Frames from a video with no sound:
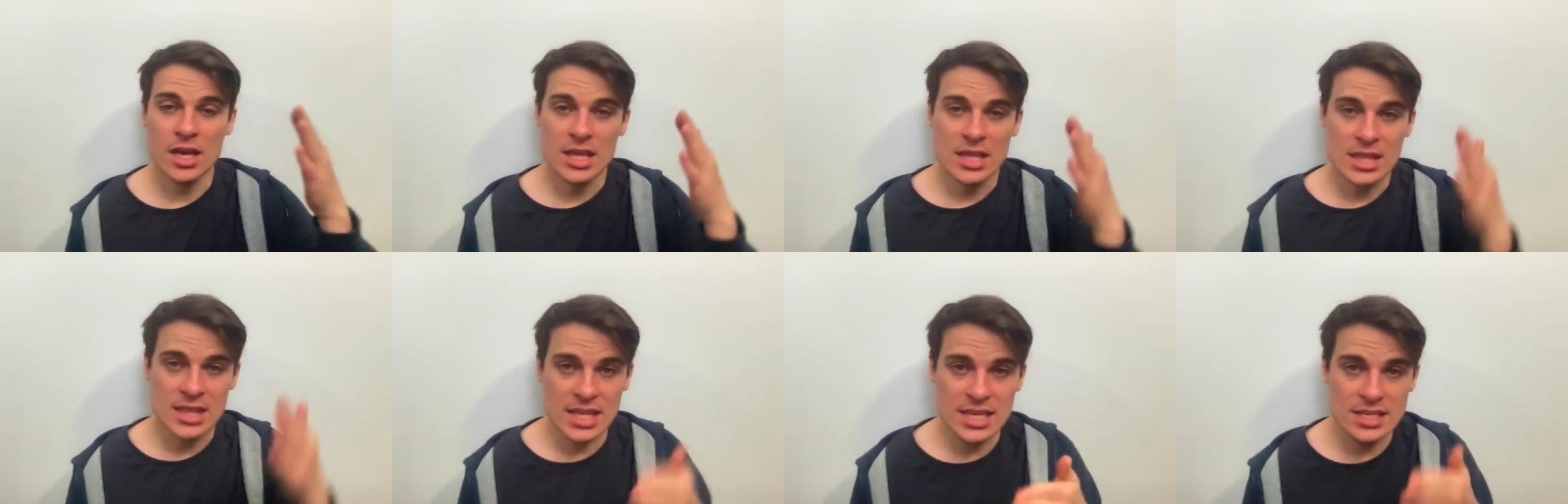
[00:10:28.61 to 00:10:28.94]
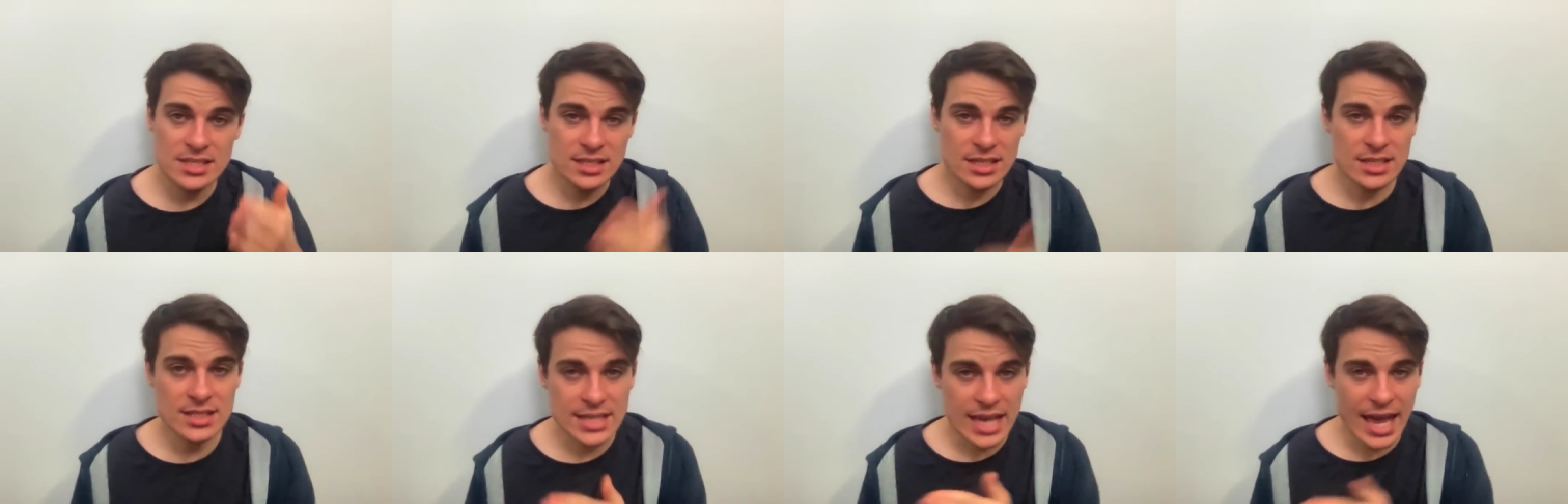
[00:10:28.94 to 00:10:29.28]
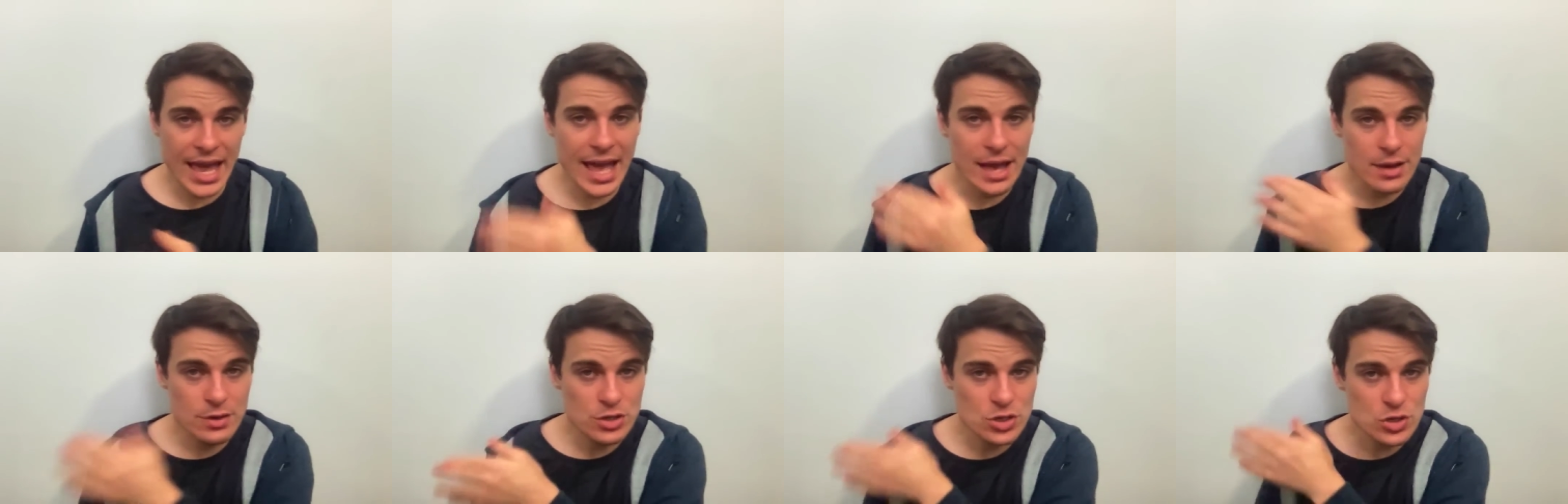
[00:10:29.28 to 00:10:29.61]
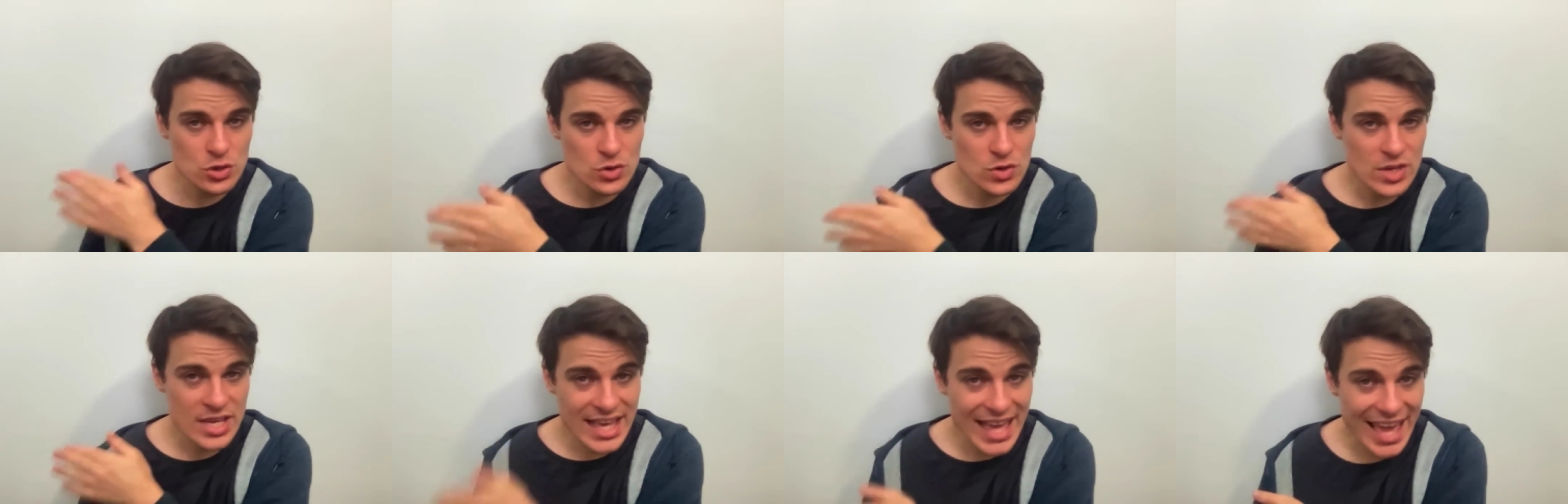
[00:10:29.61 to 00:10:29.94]
This is how
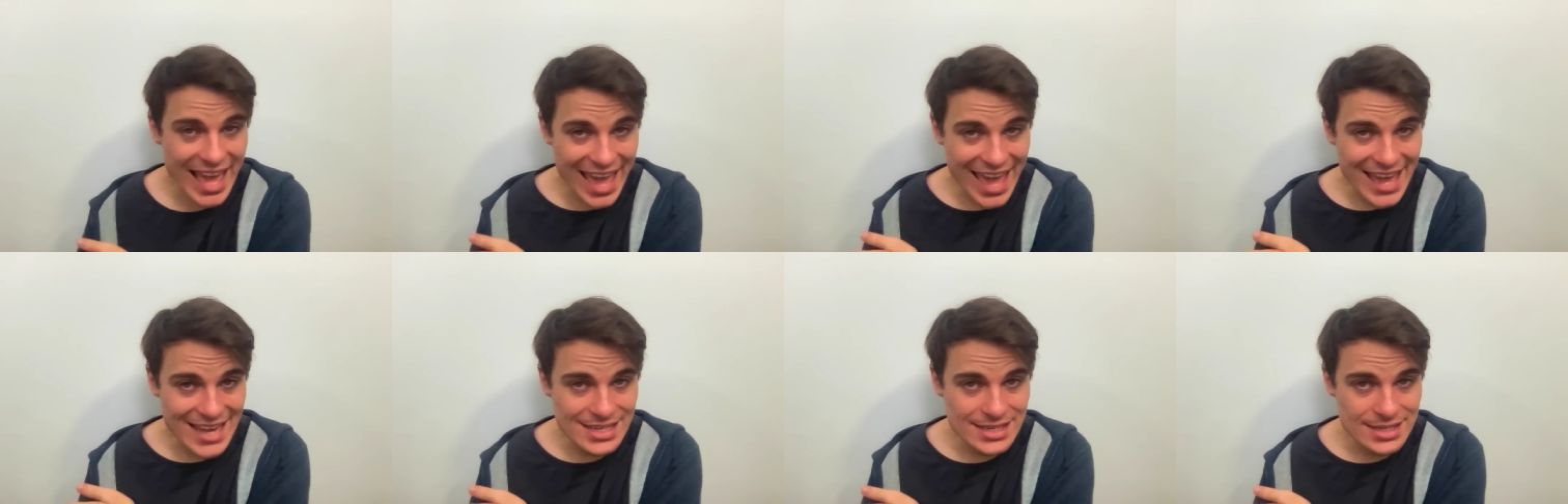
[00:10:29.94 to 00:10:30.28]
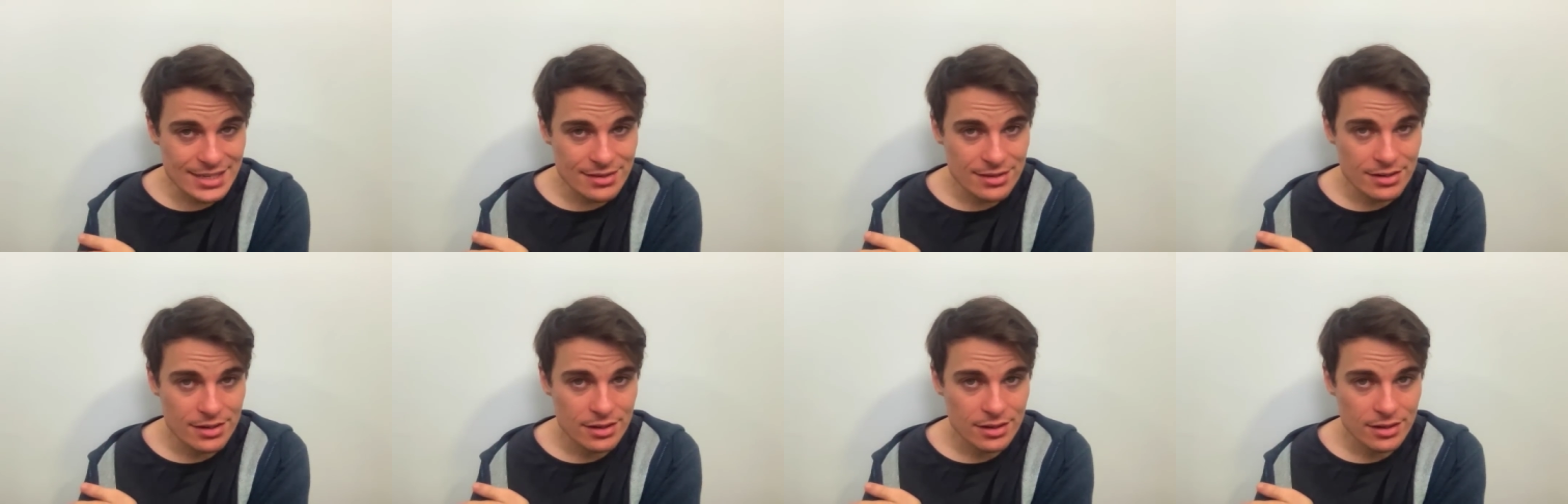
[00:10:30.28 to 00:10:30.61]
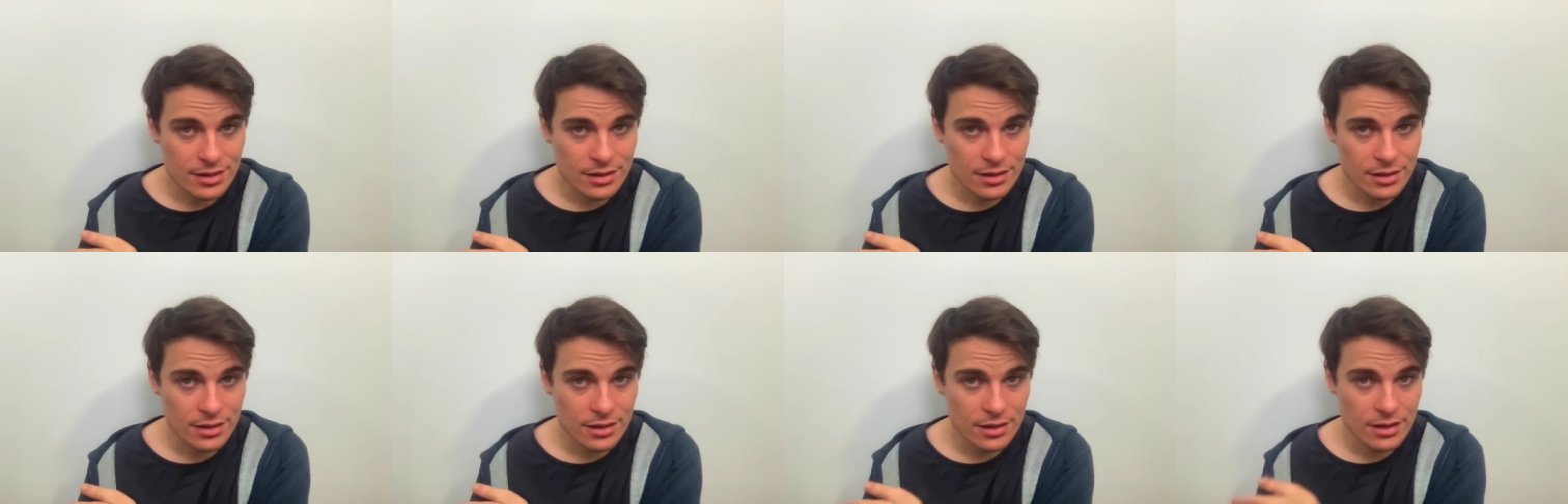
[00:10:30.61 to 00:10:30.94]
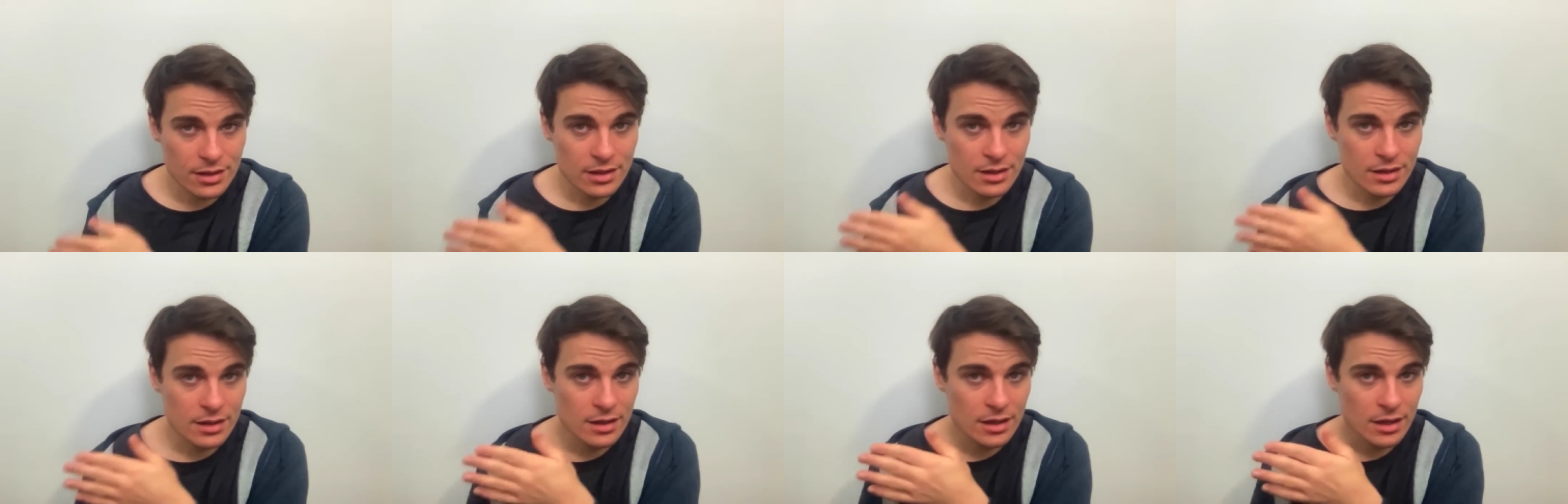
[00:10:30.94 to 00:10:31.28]
you get
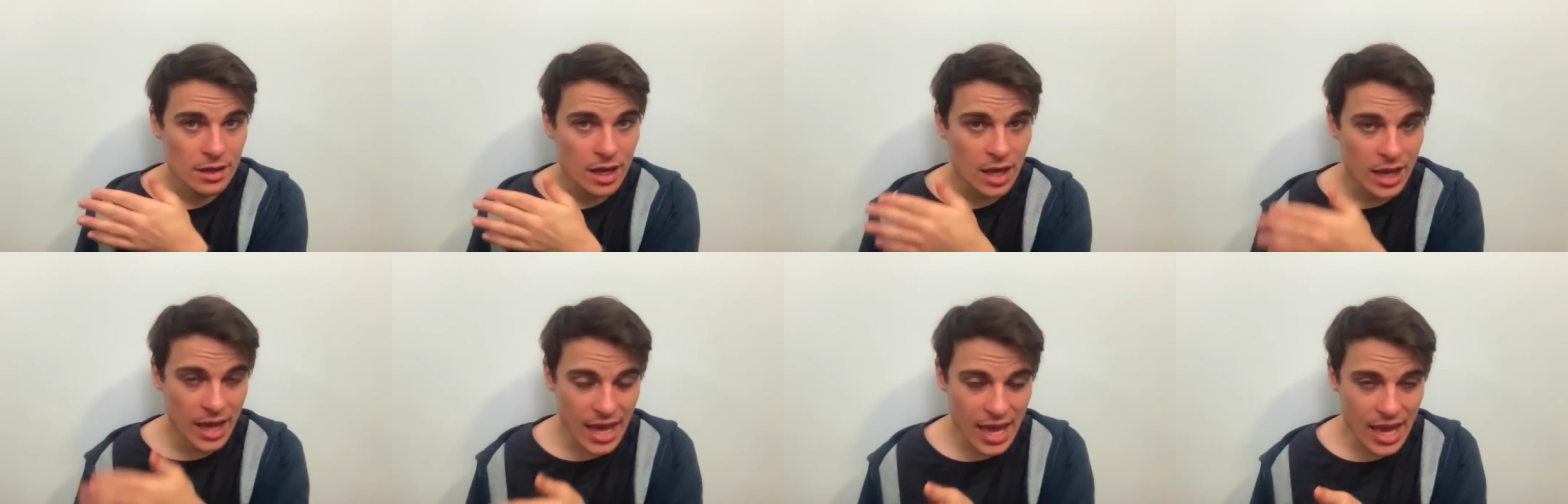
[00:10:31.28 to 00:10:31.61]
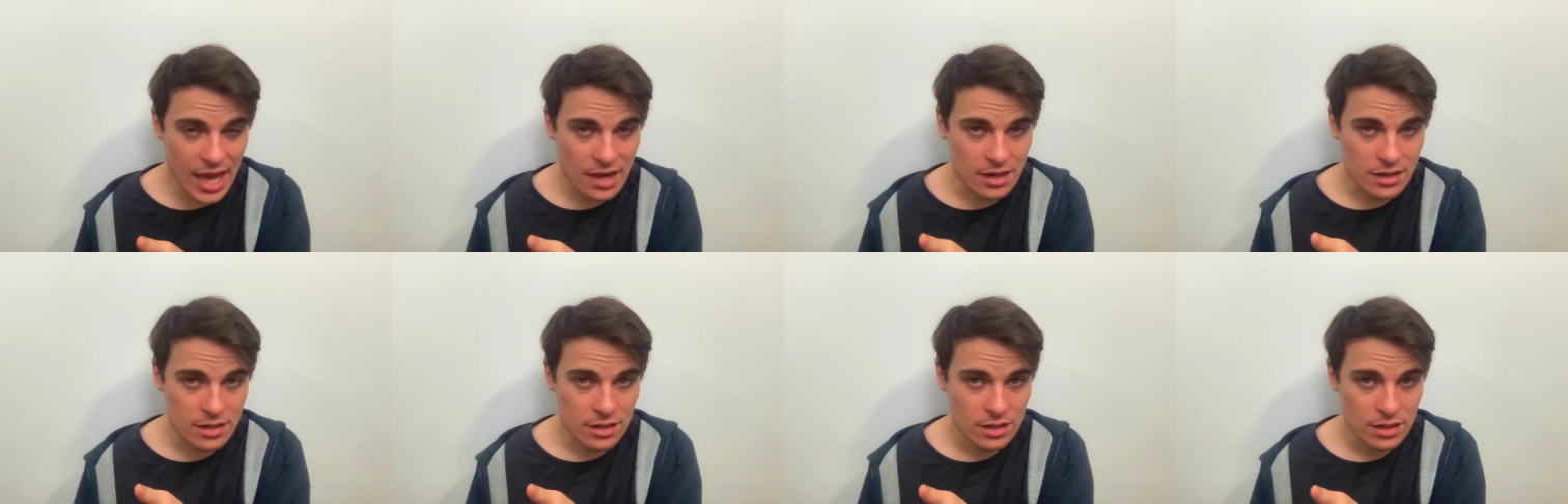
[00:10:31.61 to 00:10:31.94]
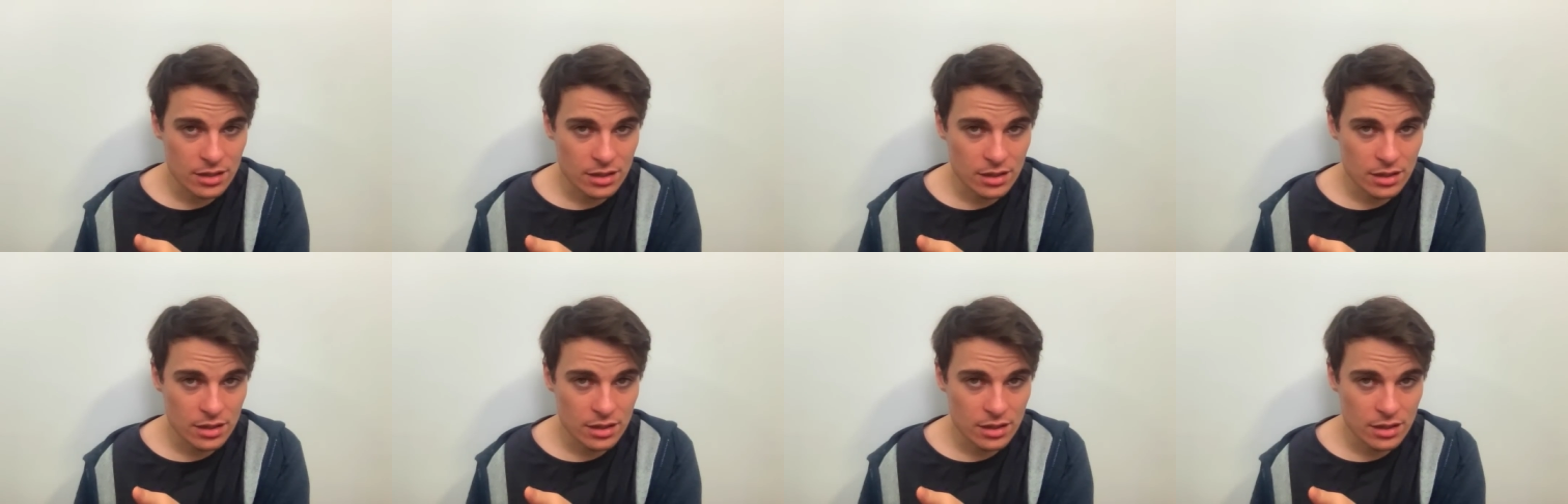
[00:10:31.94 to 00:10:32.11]
ahead.